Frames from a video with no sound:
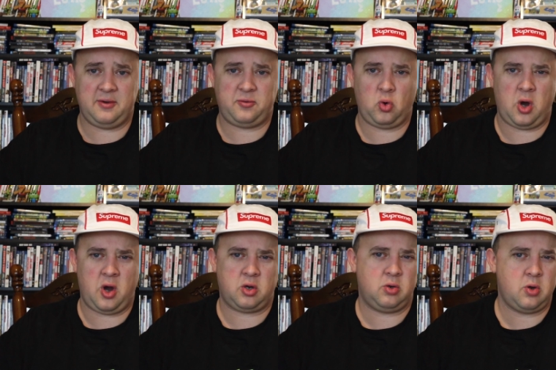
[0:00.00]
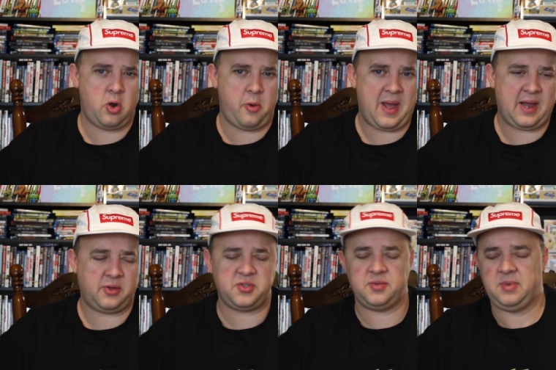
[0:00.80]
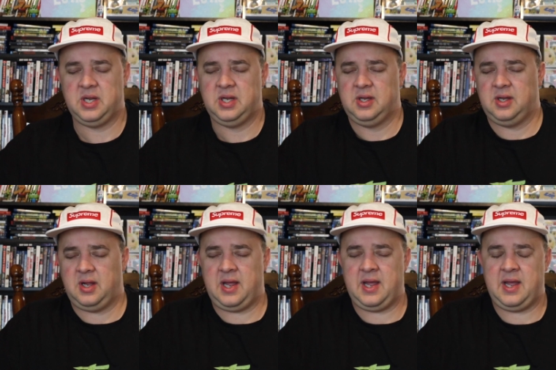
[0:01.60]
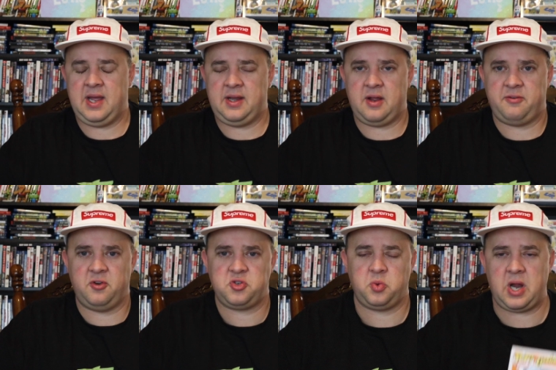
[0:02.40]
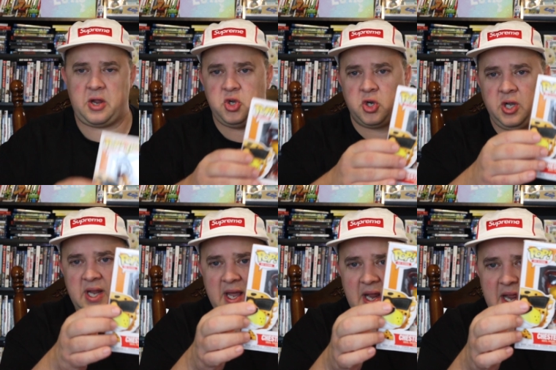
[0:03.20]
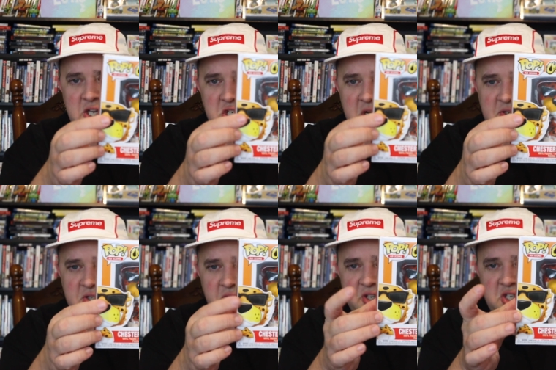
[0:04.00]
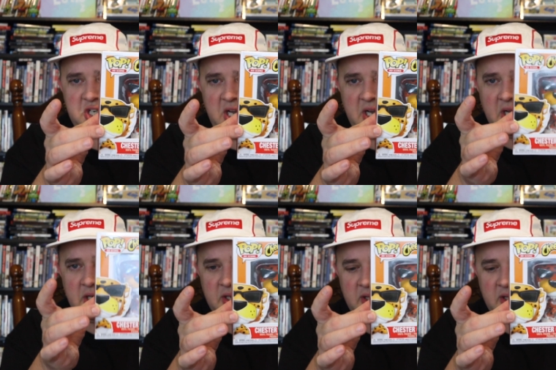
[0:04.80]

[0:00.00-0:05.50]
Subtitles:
for our Chrono Battles. And first one out, you're going to get a Chester the Cheetah.